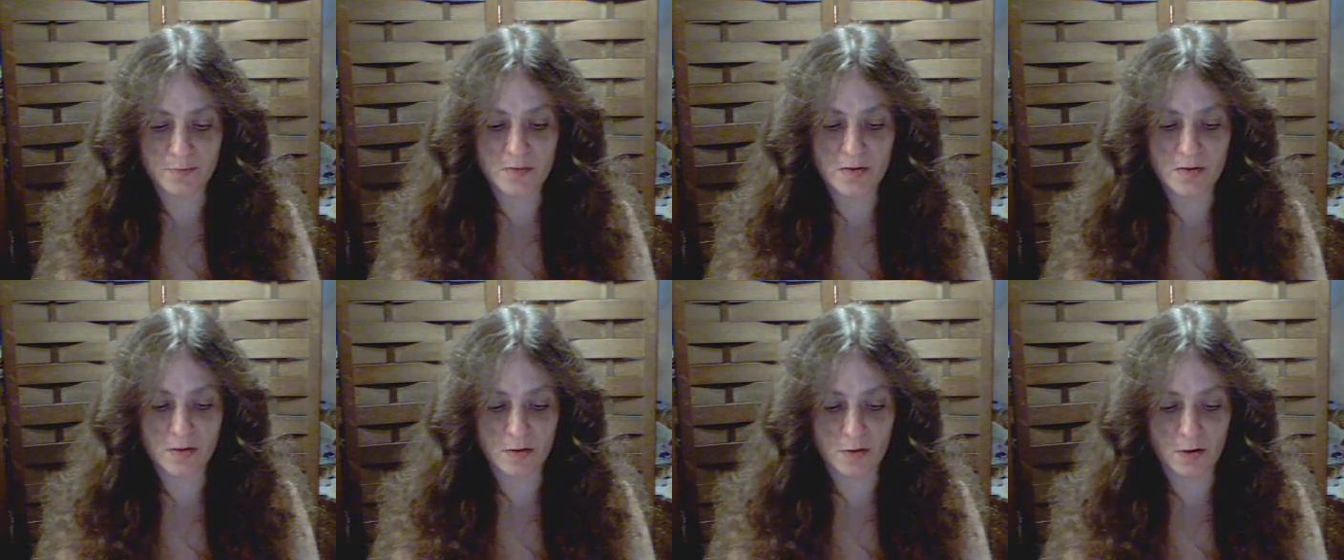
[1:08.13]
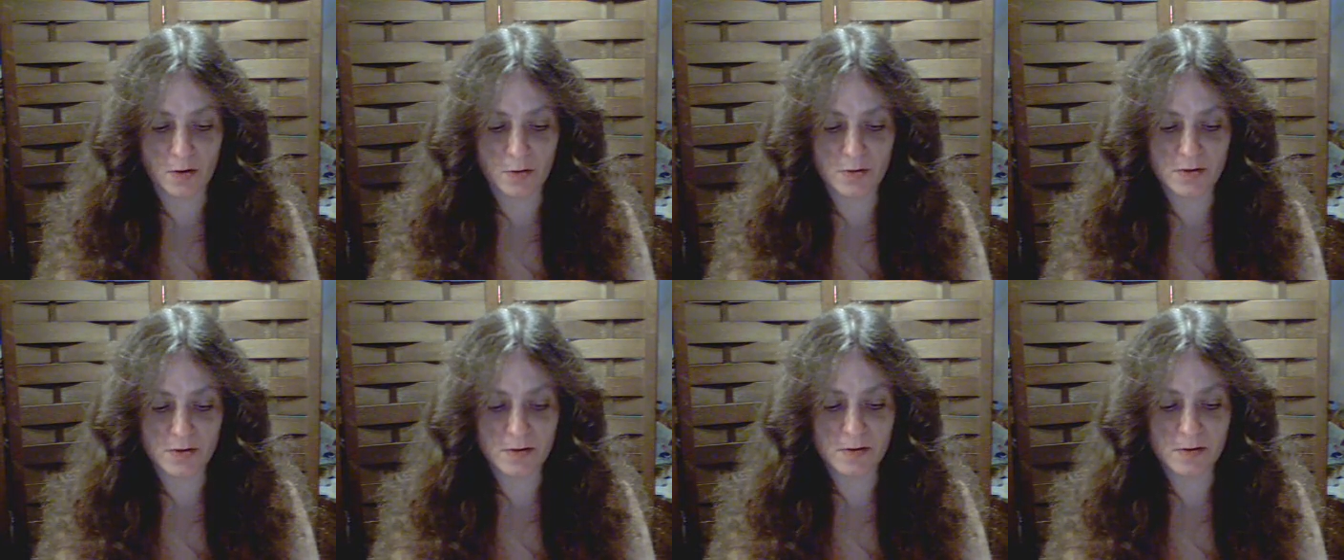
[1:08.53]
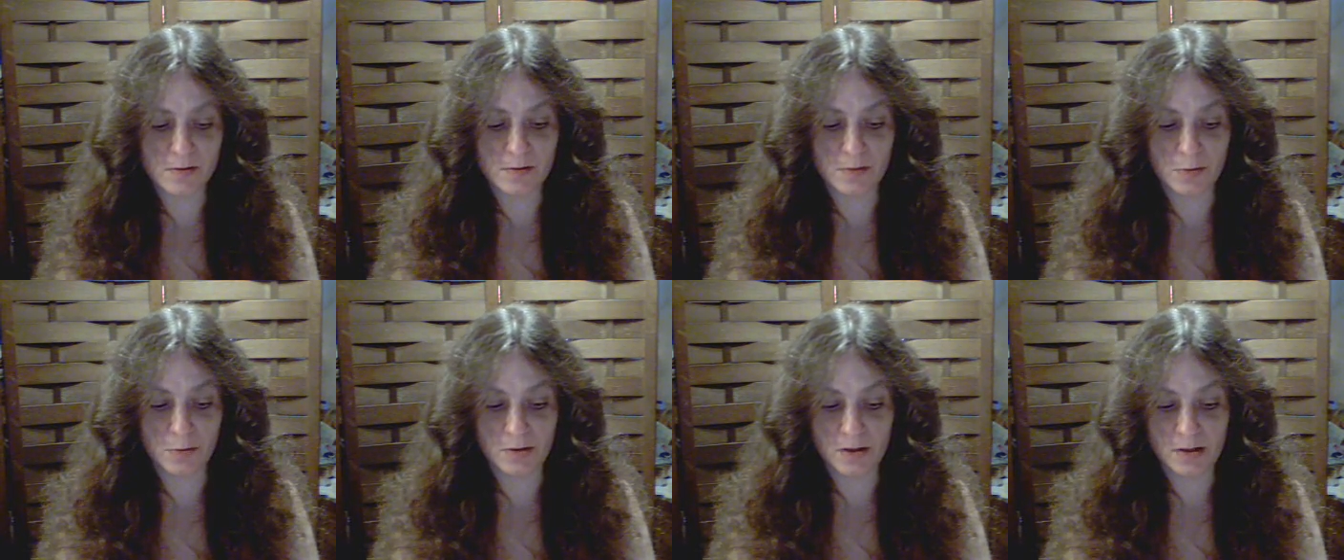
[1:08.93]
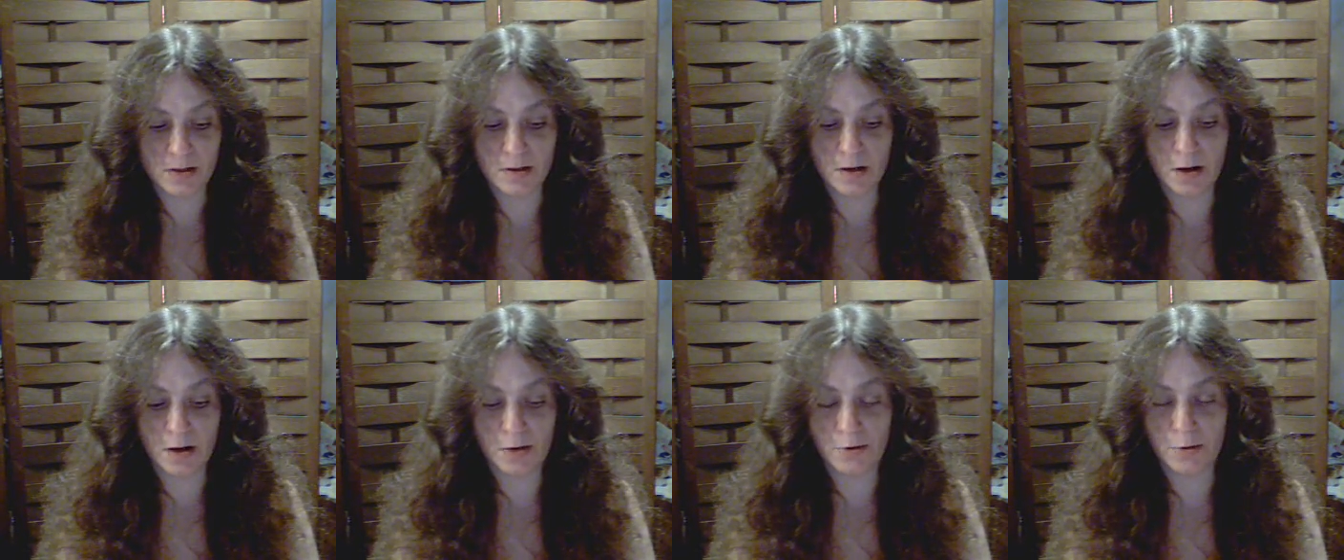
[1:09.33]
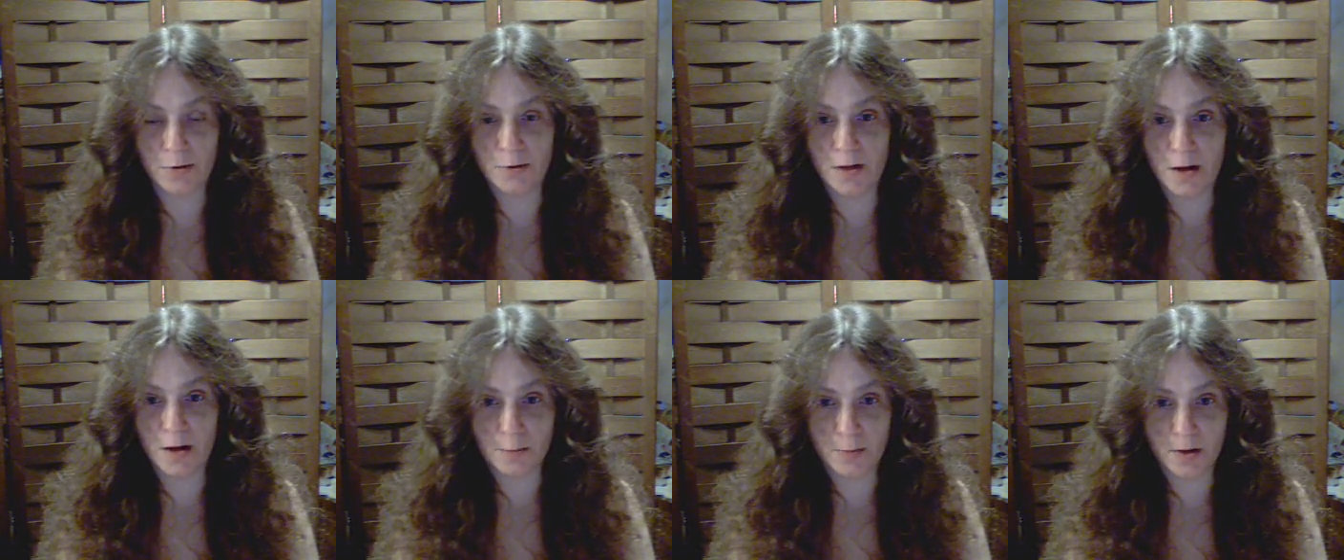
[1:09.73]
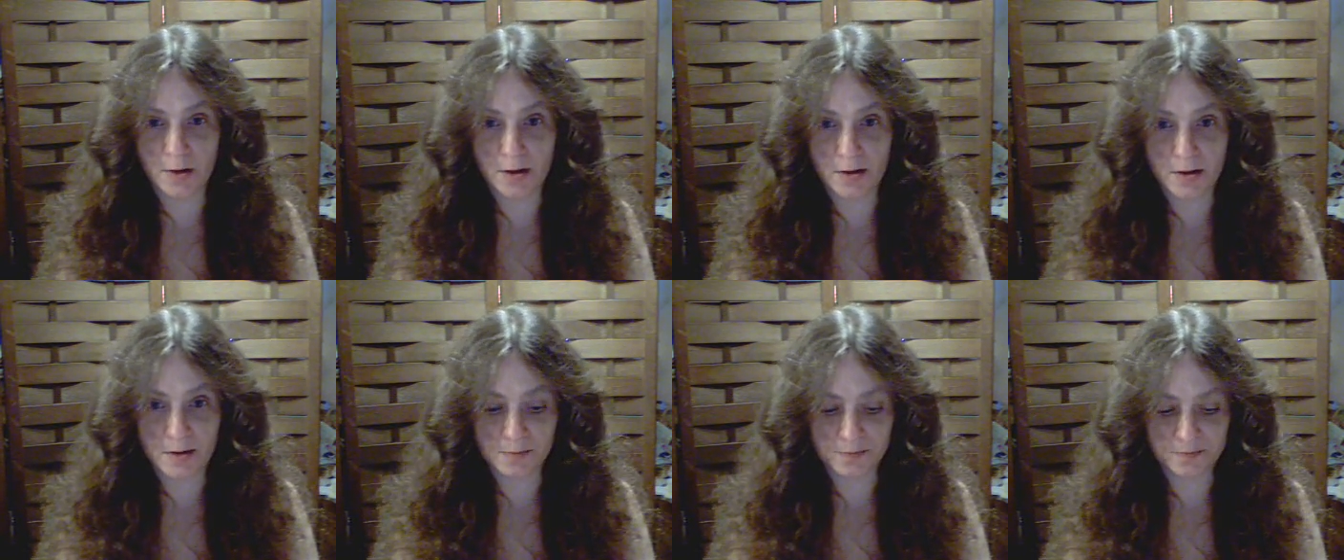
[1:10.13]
to those who did not earn that money.